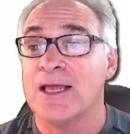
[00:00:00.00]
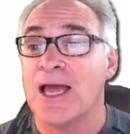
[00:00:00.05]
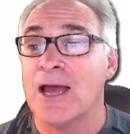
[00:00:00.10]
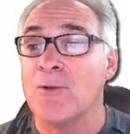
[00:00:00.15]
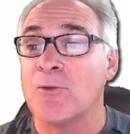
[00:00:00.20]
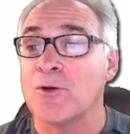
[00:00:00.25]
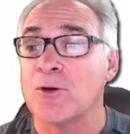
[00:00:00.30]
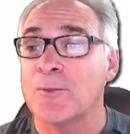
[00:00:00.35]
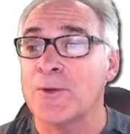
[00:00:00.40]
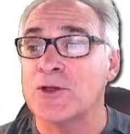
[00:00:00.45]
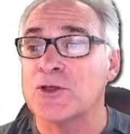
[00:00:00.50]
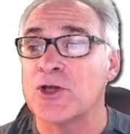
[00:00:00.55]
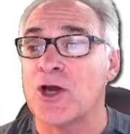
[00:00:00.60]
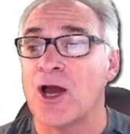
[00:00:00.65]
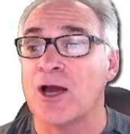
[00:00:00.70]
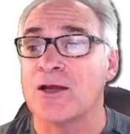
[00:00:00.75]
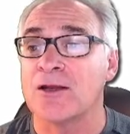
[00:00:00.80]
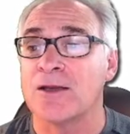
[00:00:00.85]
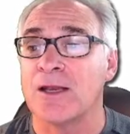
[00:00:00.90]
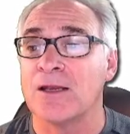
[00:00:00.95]
And we're going to be
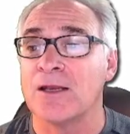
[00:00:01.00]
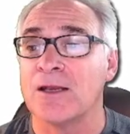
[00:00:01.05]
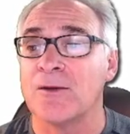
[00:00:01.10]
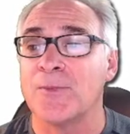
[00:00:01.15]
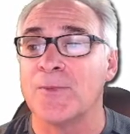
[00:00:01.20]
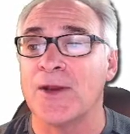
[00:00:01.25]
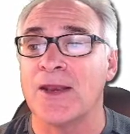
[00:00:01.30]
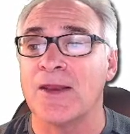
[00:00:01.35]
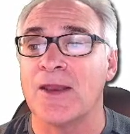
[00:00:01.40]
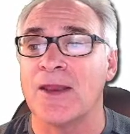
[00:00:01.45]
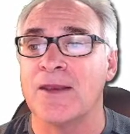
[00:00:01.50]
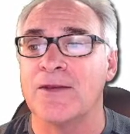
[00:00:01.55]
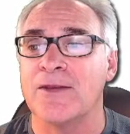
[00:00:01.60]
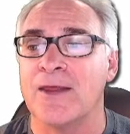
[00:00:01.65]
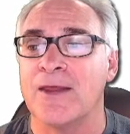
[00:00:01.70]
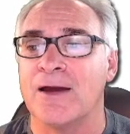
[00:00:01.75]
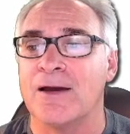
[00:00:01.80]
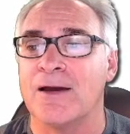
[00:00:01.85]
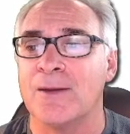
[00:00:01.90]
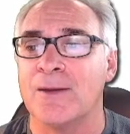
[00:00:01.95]
talking a little bit
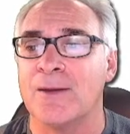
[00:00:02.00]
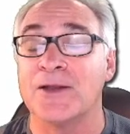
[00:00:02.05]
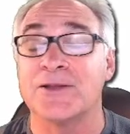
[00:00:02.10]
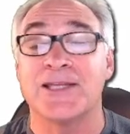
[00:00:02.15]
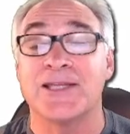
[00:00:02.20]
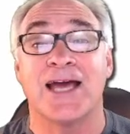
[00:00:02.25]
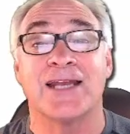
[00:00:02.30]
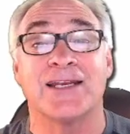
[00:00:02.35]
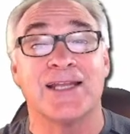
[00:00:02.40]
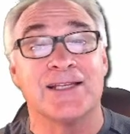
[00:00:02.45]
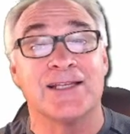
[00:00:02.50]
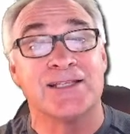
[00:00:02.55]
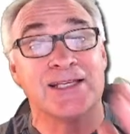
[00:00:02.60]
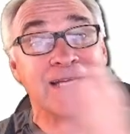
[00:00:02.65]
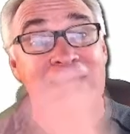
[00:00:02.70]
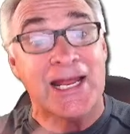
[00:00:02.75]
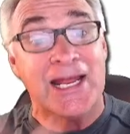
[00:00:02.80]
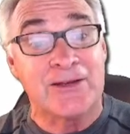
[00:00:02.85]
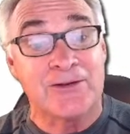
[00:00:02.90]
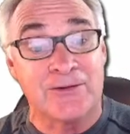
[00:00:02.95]
uh, about that at the
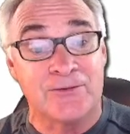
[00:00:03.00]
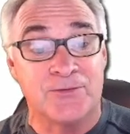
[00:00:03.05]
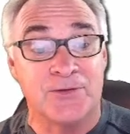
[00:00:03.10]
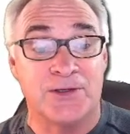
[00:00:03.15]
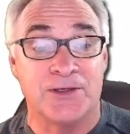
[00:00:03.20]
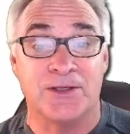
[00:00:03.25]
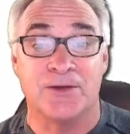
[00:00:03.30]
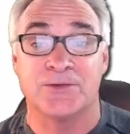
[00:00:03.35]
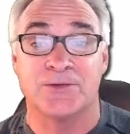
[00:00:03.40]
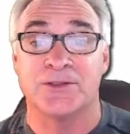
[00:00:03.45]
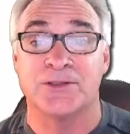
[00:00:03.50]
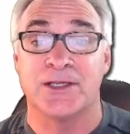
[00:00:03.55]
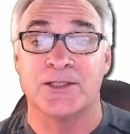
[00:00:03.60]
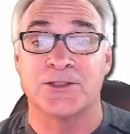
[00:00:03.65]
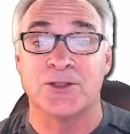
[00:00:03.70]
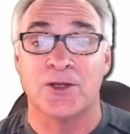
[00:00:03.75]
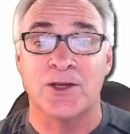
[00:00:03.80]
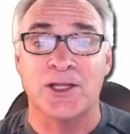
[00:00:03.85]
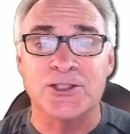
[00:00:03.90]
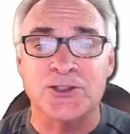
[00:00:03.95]
end of the video today.
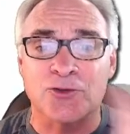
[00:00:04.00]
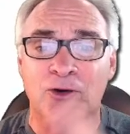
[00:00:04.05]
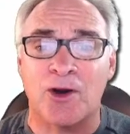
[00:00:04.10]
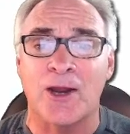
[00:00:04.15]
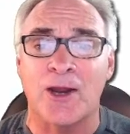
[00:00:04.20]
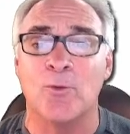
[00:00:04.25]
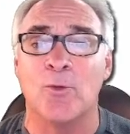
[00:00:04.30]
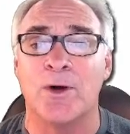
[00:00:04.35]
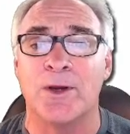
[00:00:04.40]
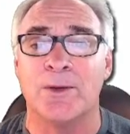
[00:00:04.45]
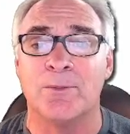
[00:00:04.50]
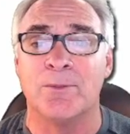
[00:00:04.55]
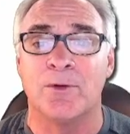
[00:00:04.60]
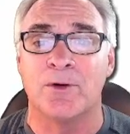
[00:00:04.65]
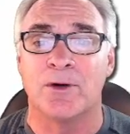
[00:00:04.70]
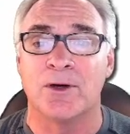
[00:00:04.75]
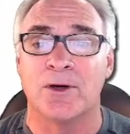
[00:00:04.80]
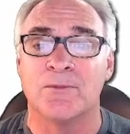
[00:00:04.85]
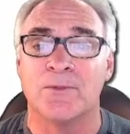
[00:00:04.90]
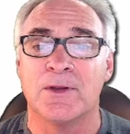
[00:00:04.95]
So let's try one
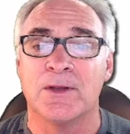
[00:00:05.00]
more.